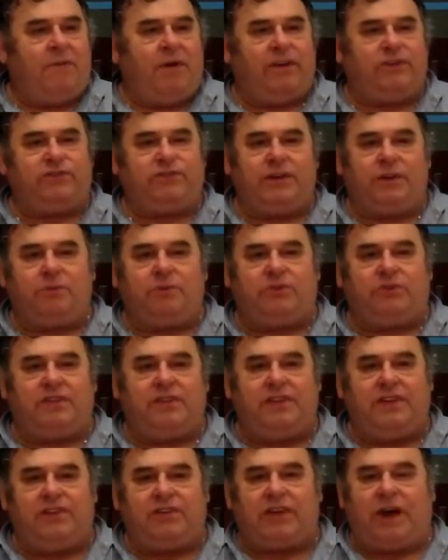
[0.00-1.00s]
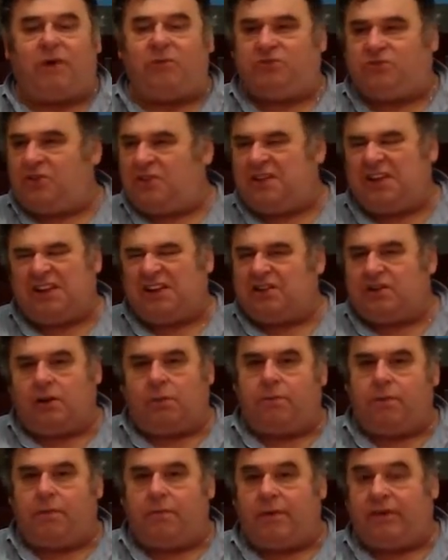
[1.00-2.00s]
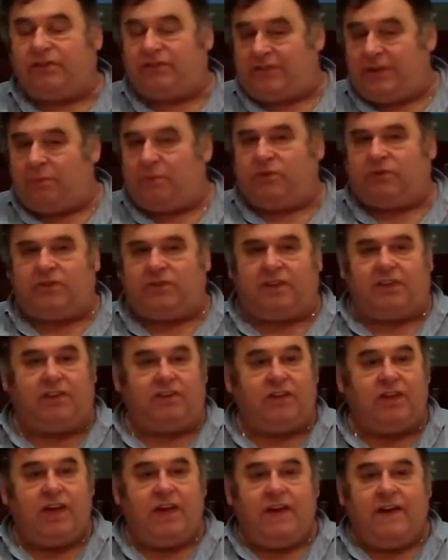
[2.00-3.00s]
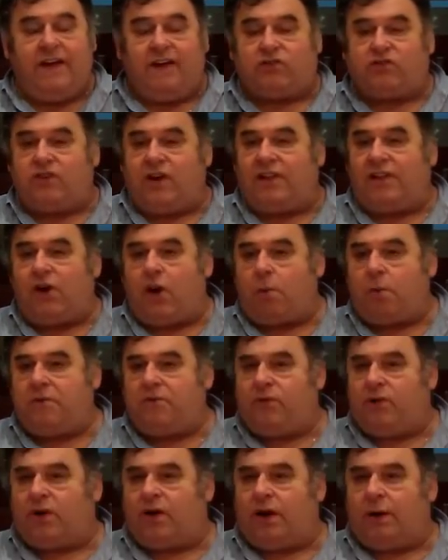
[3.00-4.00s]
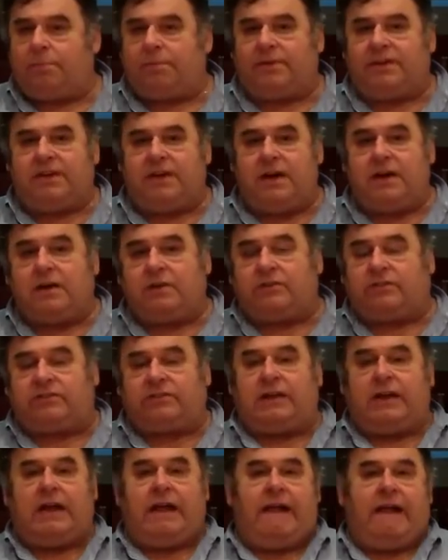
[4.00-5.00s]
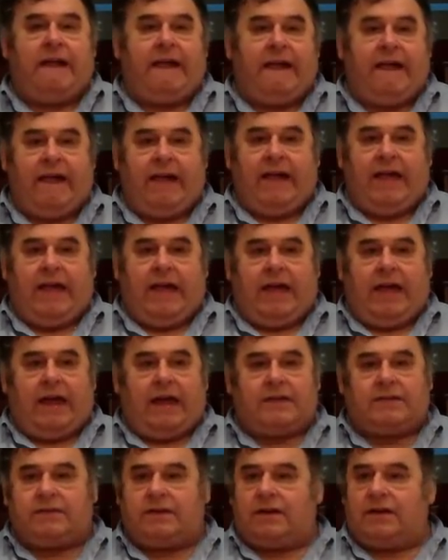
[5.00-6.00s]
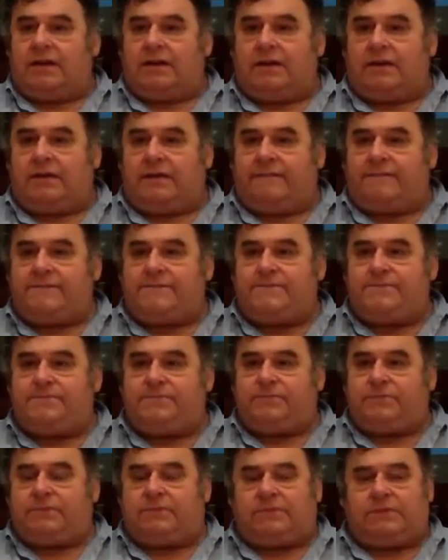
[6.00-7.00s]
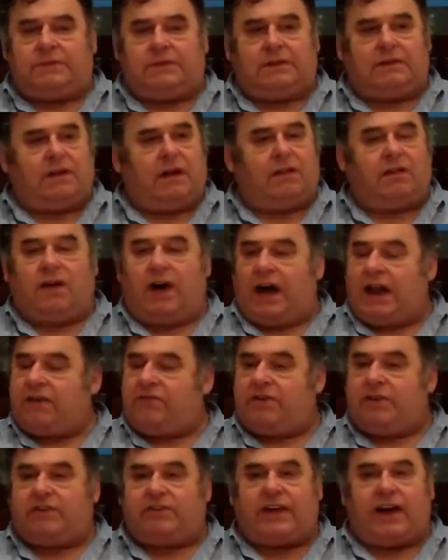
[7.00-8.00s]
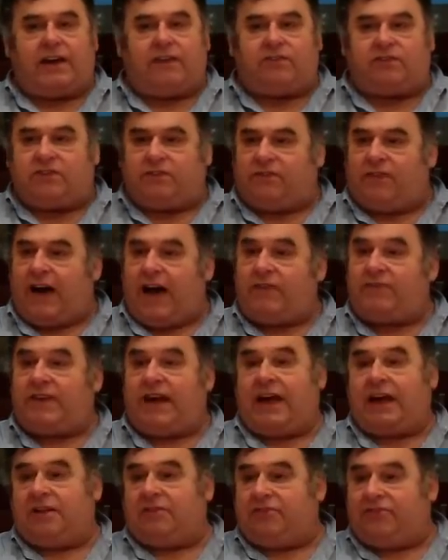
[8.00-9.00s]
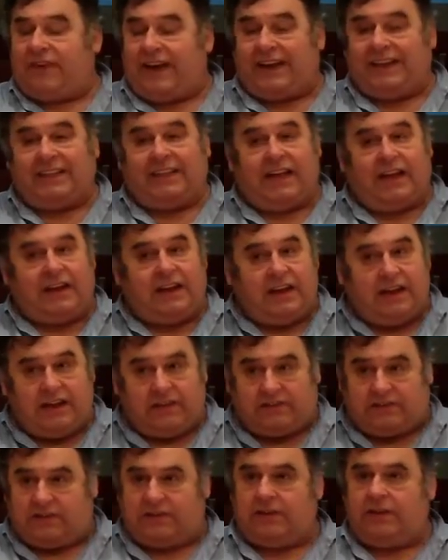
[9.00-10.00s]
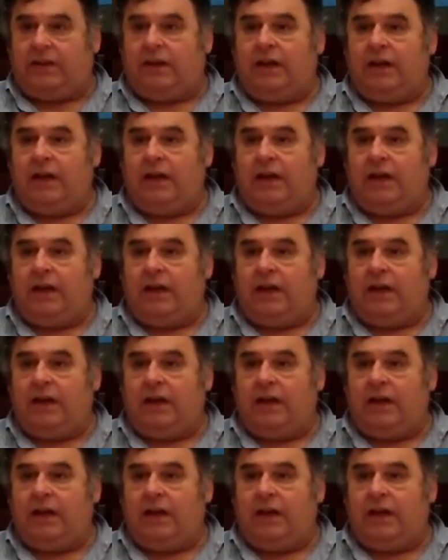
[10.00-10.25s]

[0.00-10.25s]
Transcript: My son was in the, I was only in a little bit, my son was in the Israeli army for a couple of years. And uh, a lot of it is how to survive and how to fight in that heat